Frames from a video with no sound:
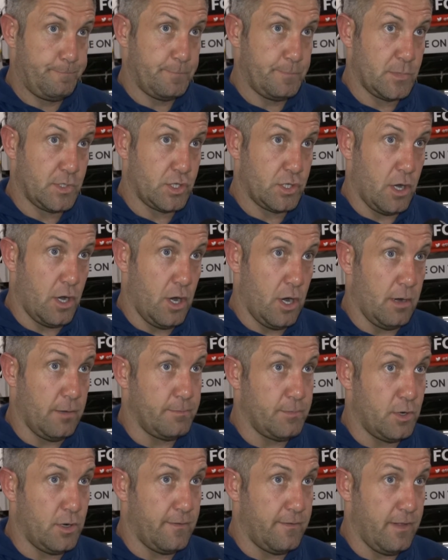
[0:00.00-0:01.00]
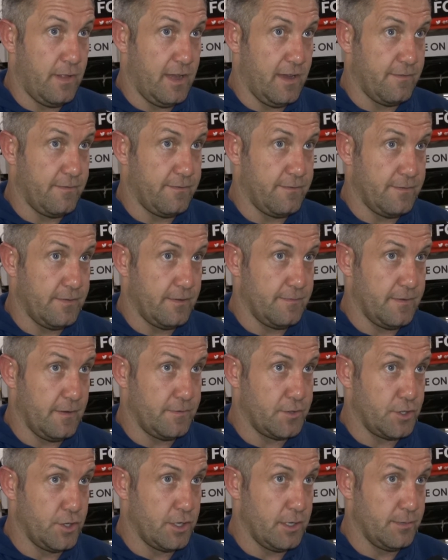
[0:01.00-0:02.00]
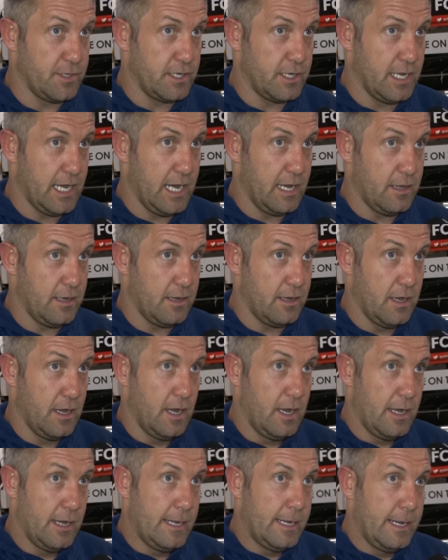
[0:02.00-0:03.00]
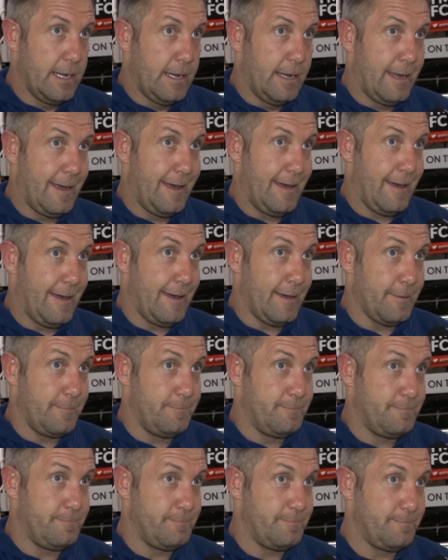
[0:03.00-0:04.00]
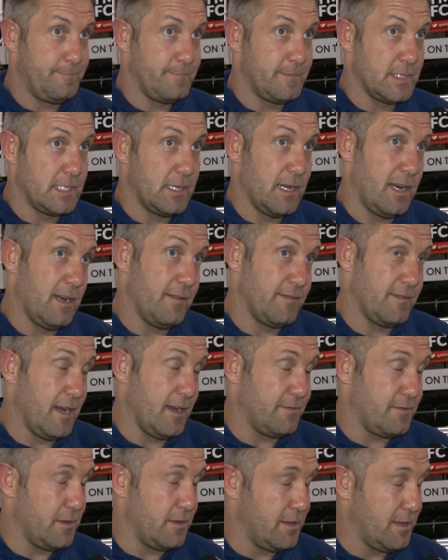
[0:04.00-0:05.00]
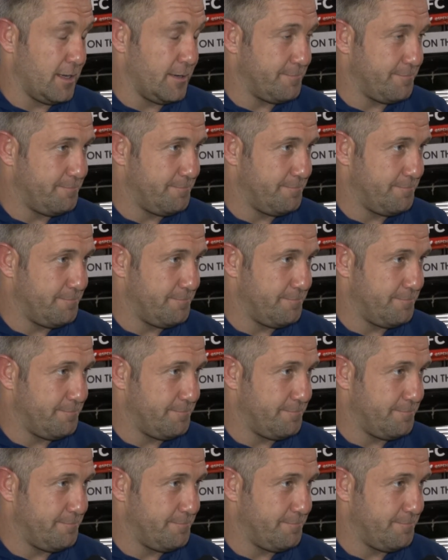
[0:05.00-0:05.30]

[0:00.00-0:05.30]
So hopefully I've showed him tonight that I've done that.